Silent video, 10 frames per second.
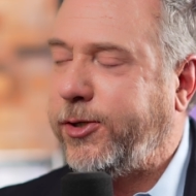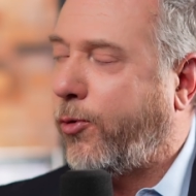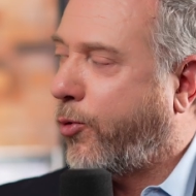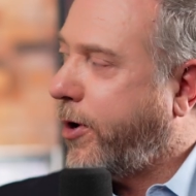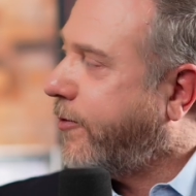is a
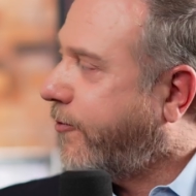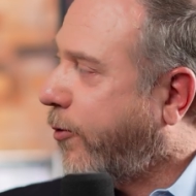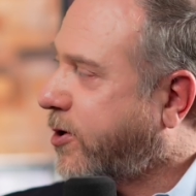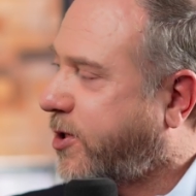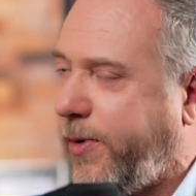
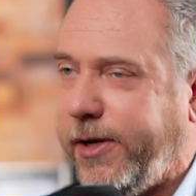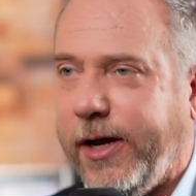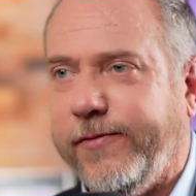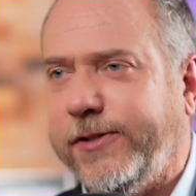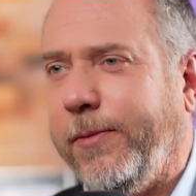reinforcement
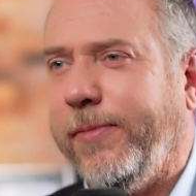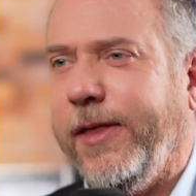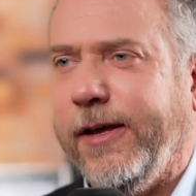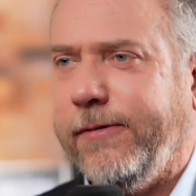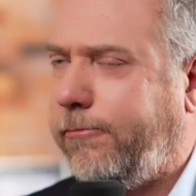of
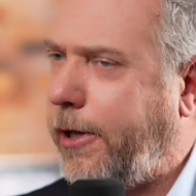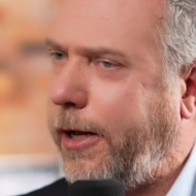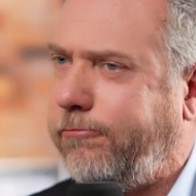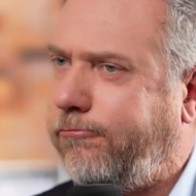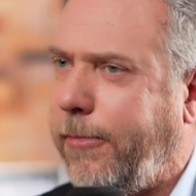something
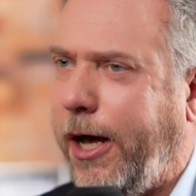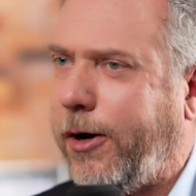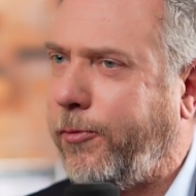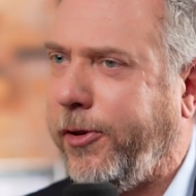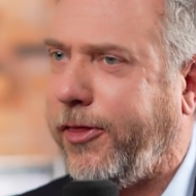that I
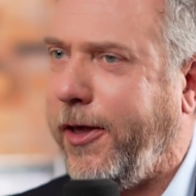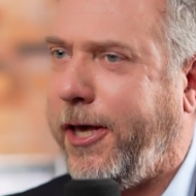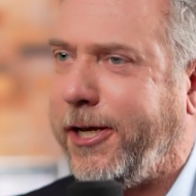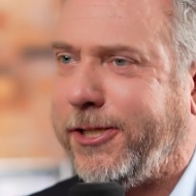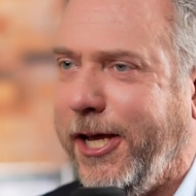don't really
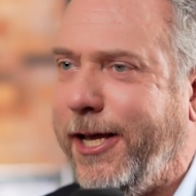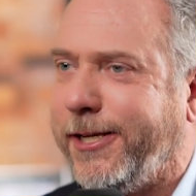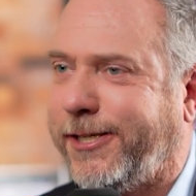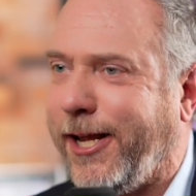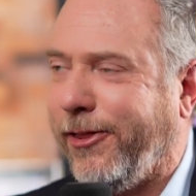think
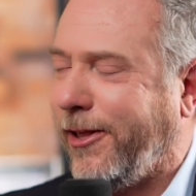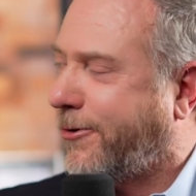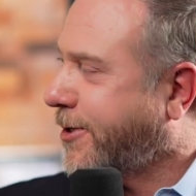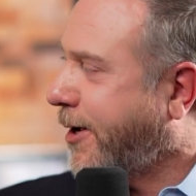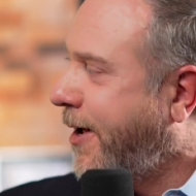exists. I don't think
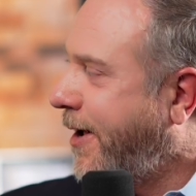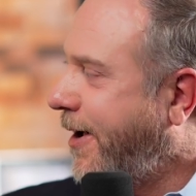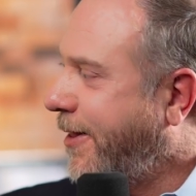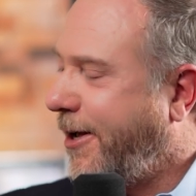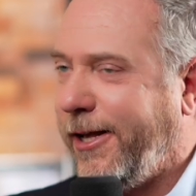
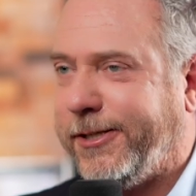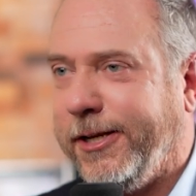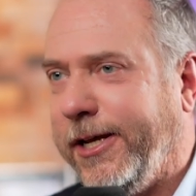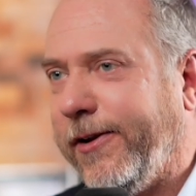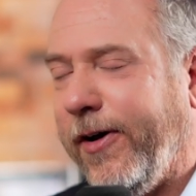it's
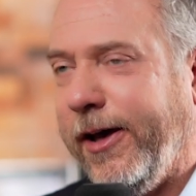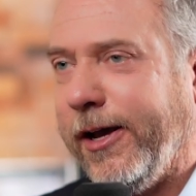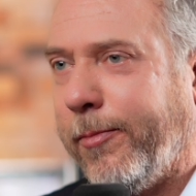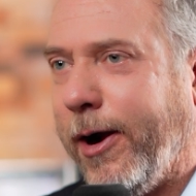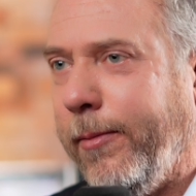identifying
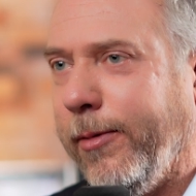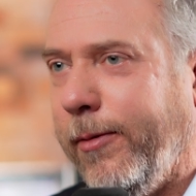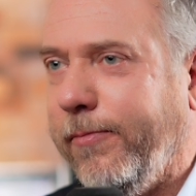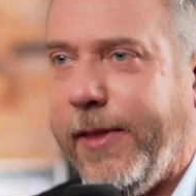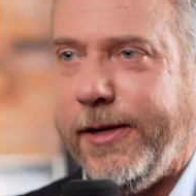a
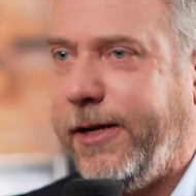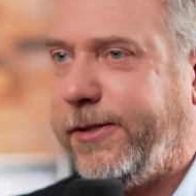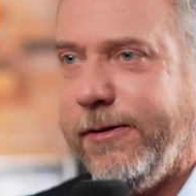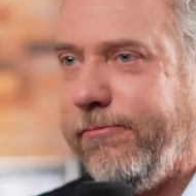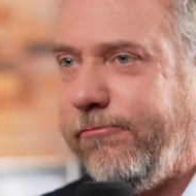problem that
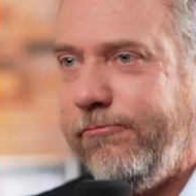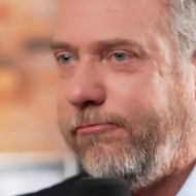doesn't